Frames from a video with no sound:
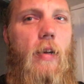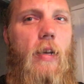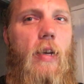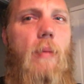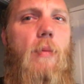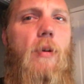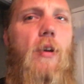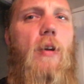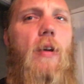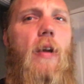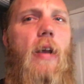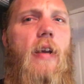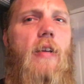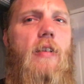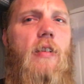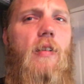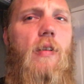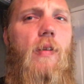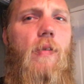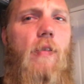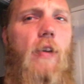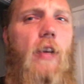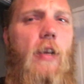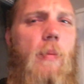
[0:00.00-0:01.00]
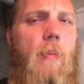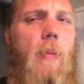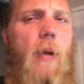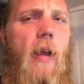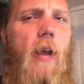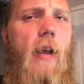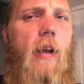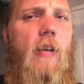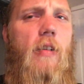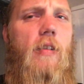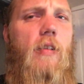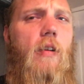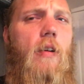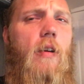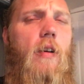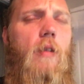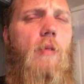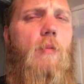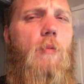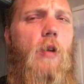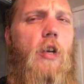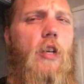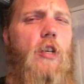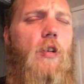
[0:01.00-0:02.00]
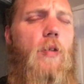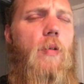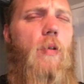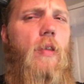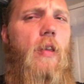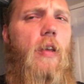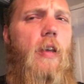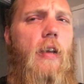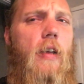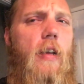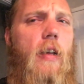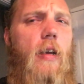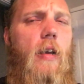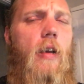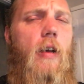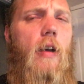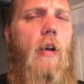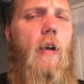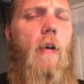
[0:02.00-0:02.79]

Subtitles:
Give me your guys' feedbacks on what you think